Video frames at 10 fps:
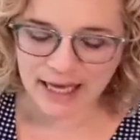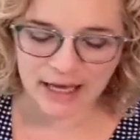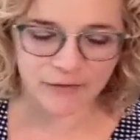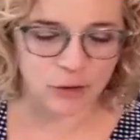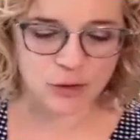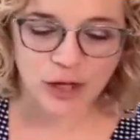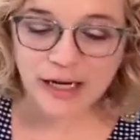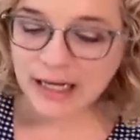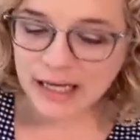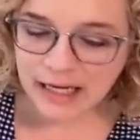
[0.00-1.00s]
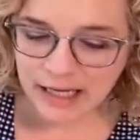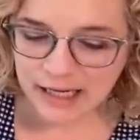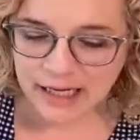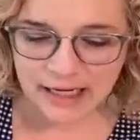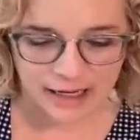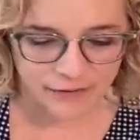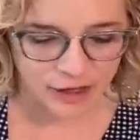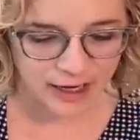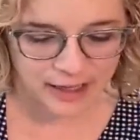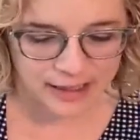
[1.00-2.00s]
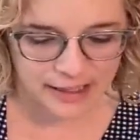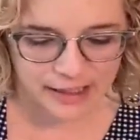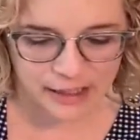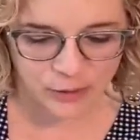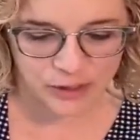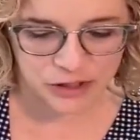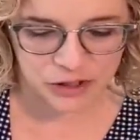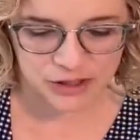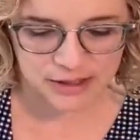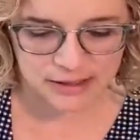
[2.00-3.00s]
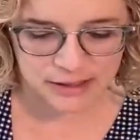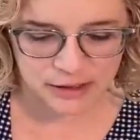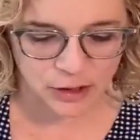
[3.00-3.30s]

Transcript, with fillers: if you tried to get in and ever had any questions